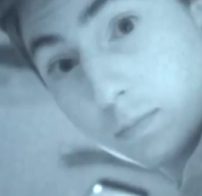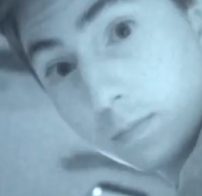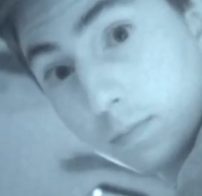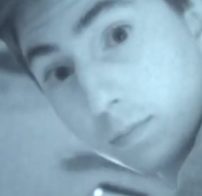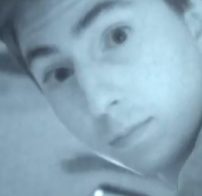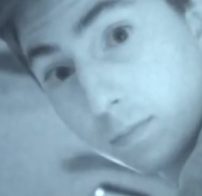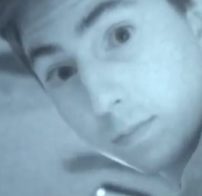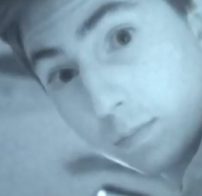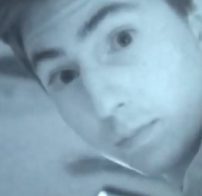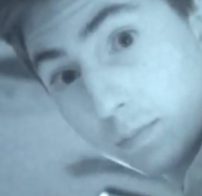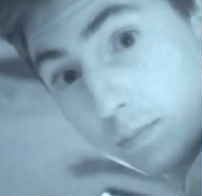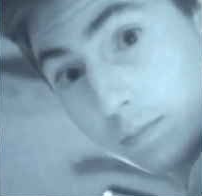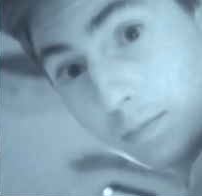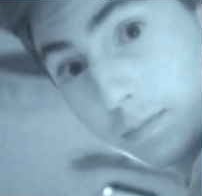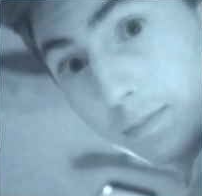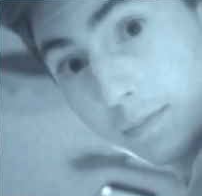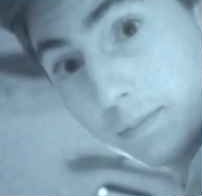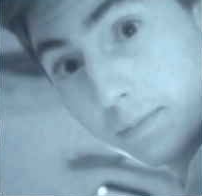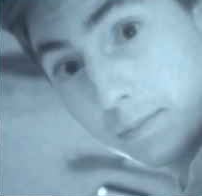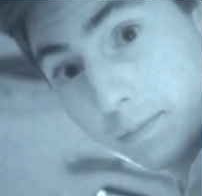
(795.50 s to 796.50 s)
is what it looks like
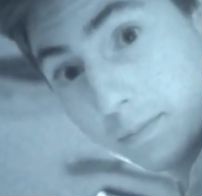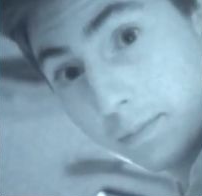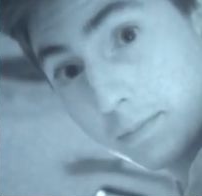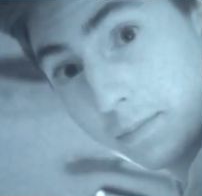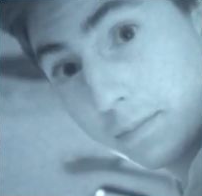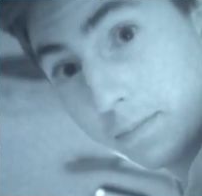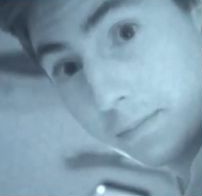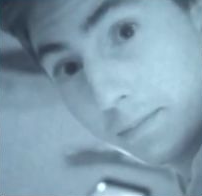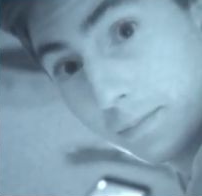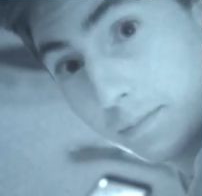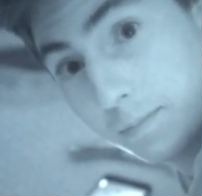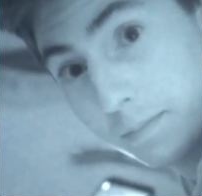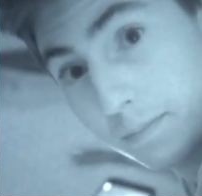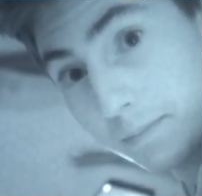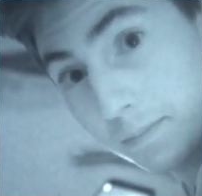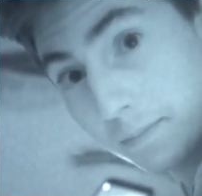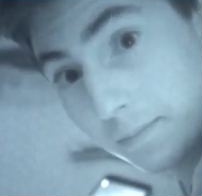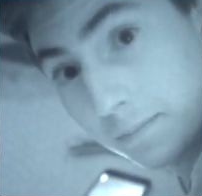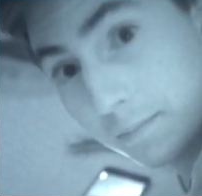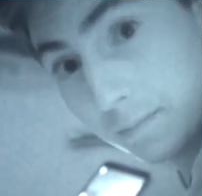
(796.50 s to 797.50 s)
through night vision.
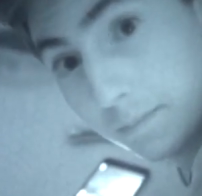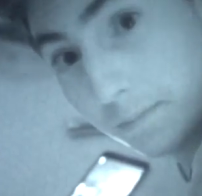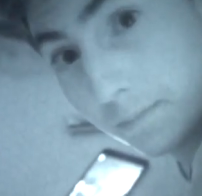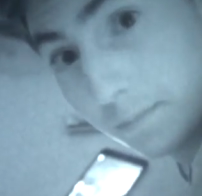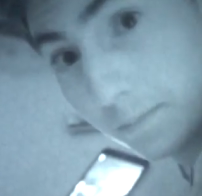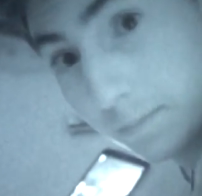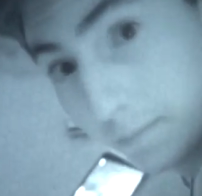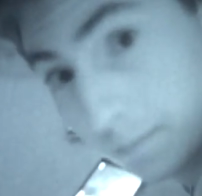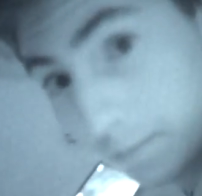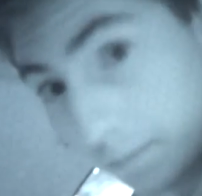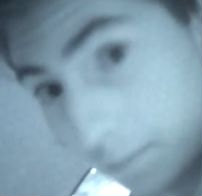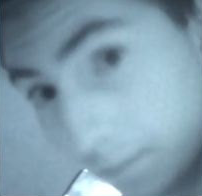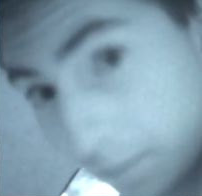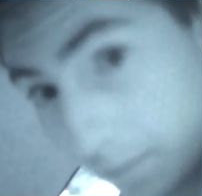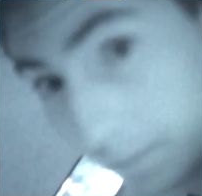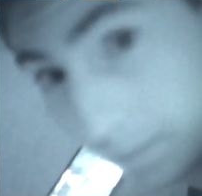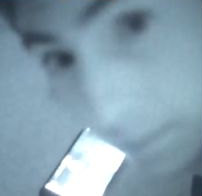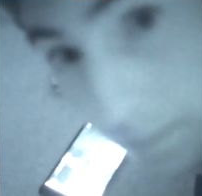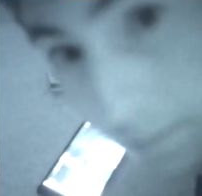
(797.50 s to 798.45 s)
Perrick.